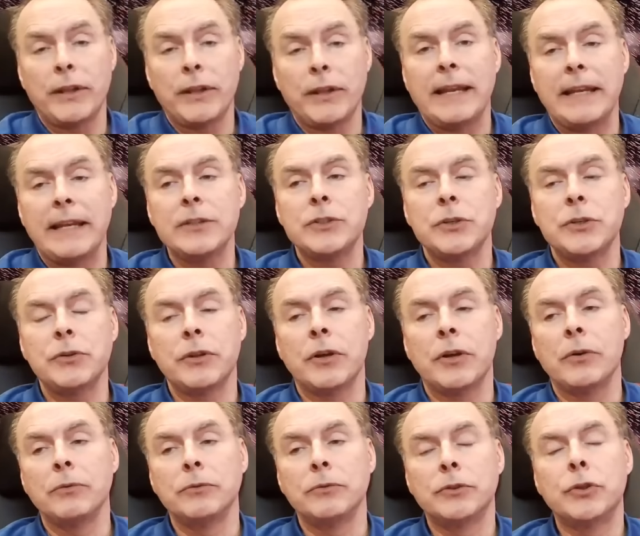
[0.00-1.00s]
to that issue
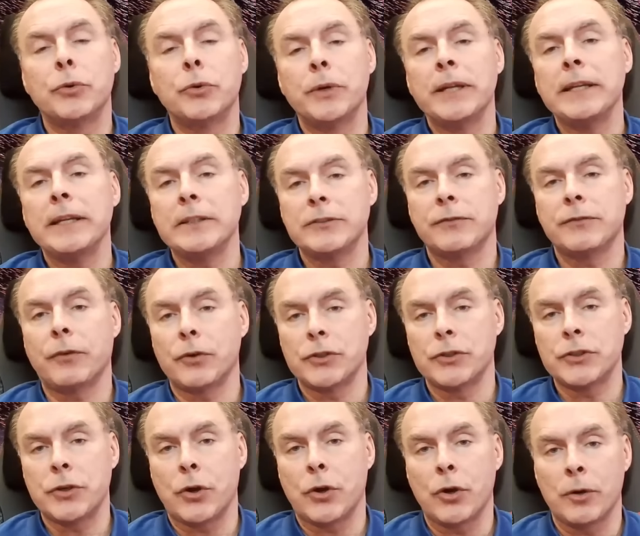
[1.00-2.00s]
though, during his
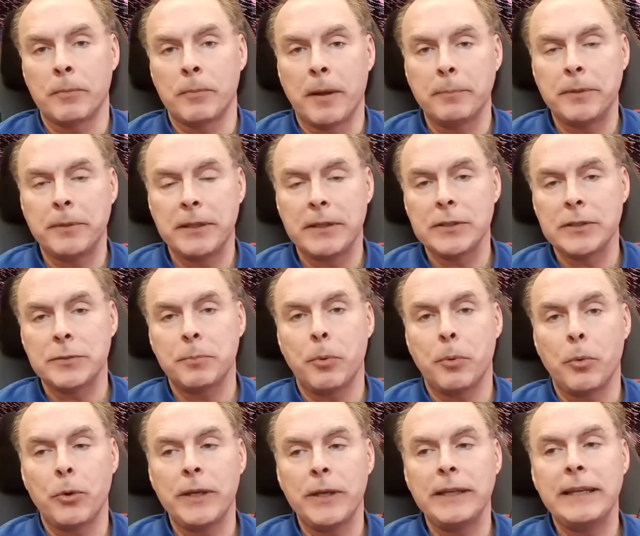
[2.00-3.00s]
first term up to this
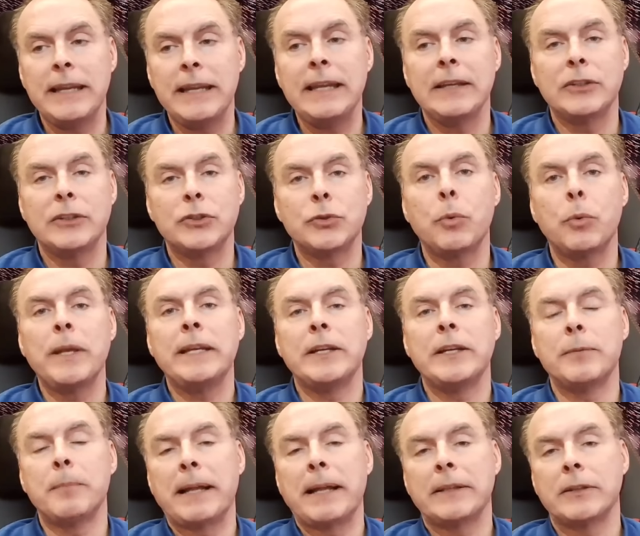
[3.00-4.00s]
point, he had
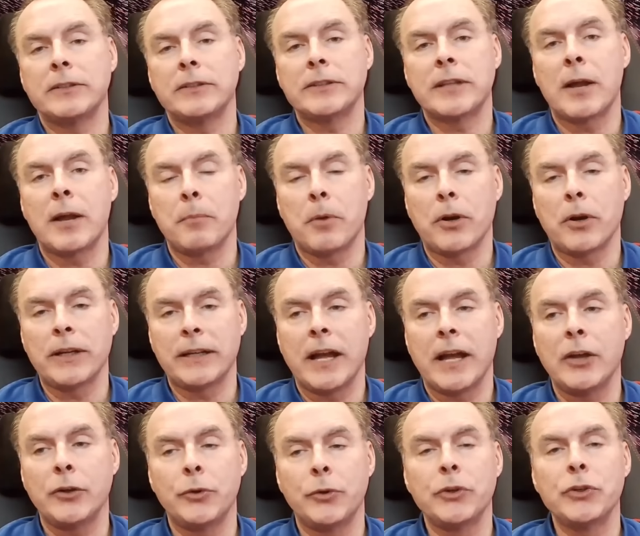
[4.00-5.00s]
tweeted about the stock market
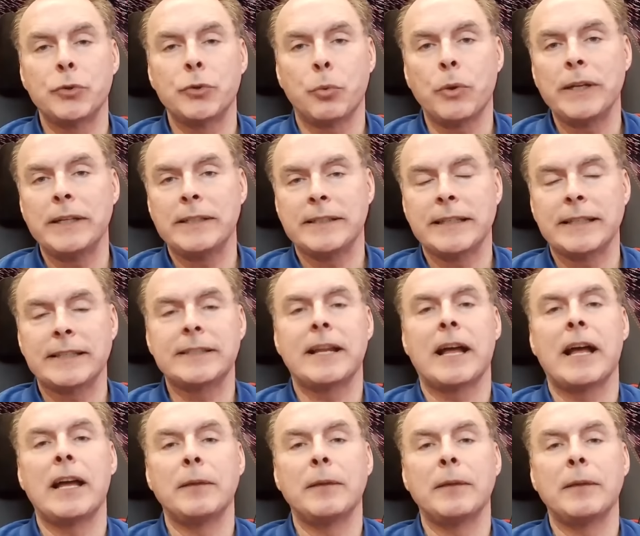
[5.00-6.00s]
126
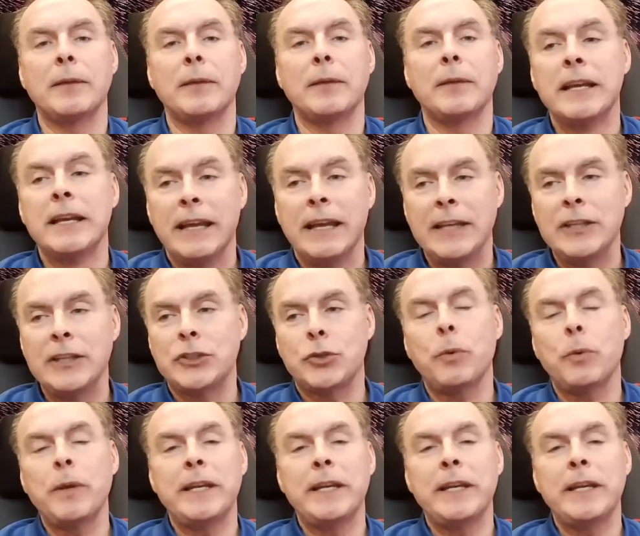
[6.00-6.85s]
times. He's